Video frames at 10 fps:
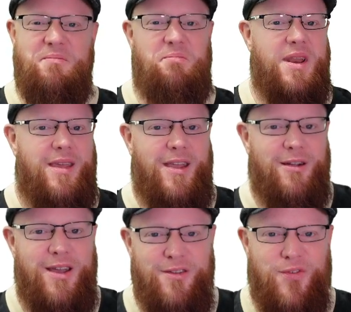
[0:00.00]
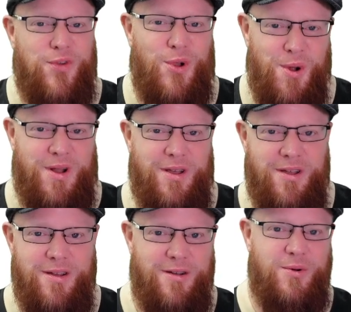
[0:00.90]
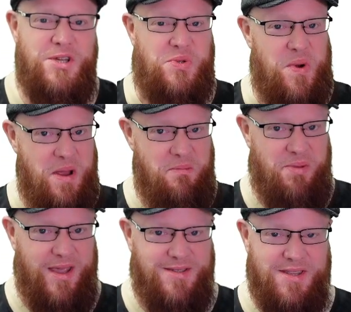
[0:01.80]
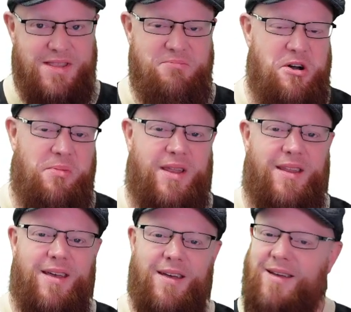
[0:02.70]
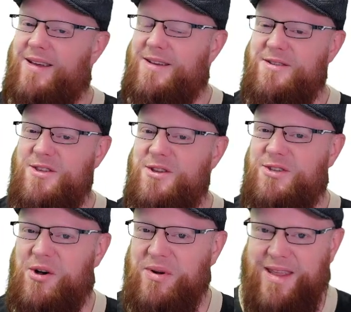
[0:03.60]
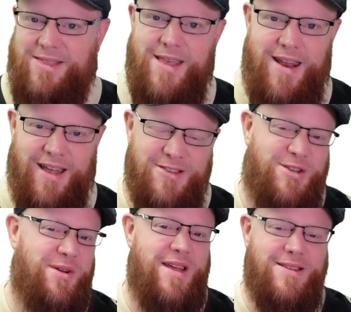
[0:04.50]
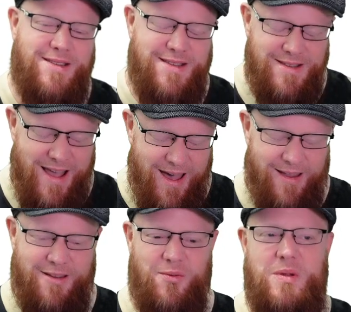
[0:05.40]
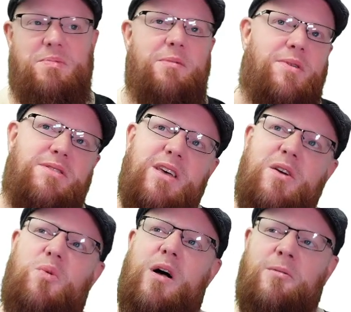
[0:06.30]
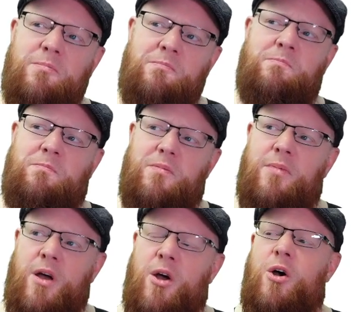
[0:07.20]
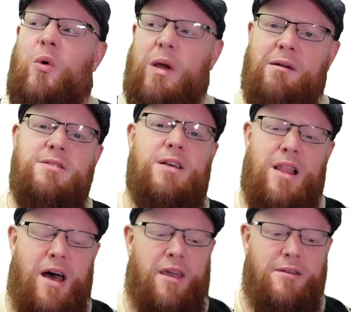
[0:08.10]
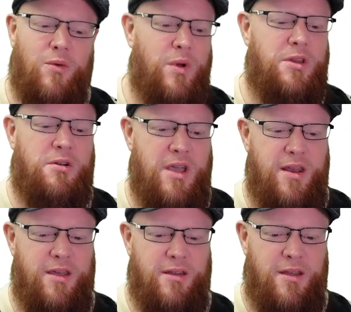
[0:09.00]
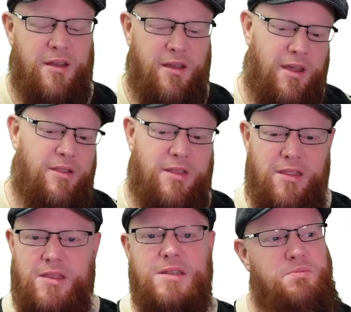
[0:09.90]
But here in Florida, which is where I'm based at the moment, don't get that answer. Instead, when people say, well, where is a line when you're in it? And then these